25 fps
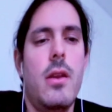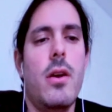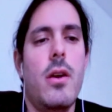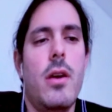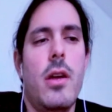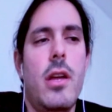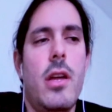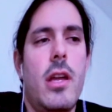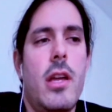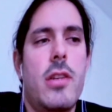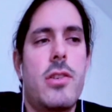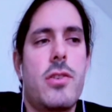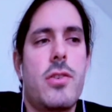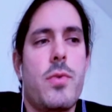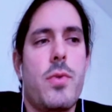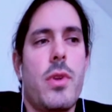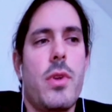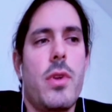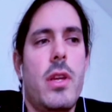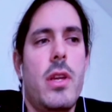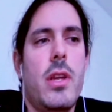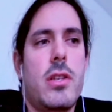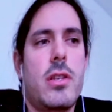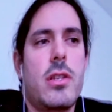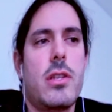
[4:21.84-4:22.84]
It's really
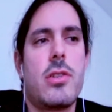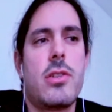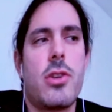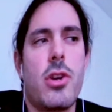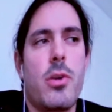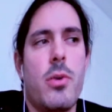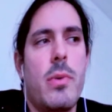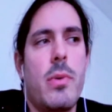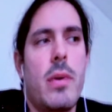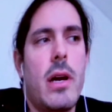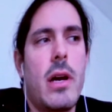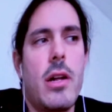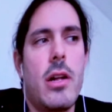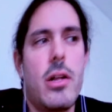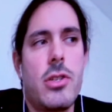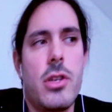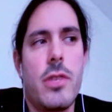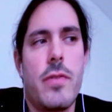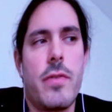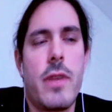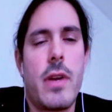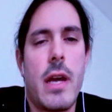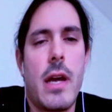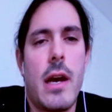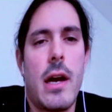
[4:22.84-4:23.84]
just the terminology
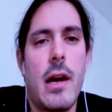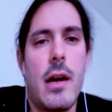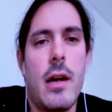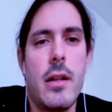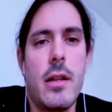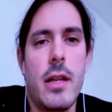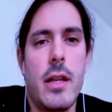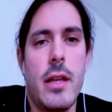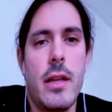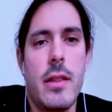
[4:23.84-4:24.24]
of Kali.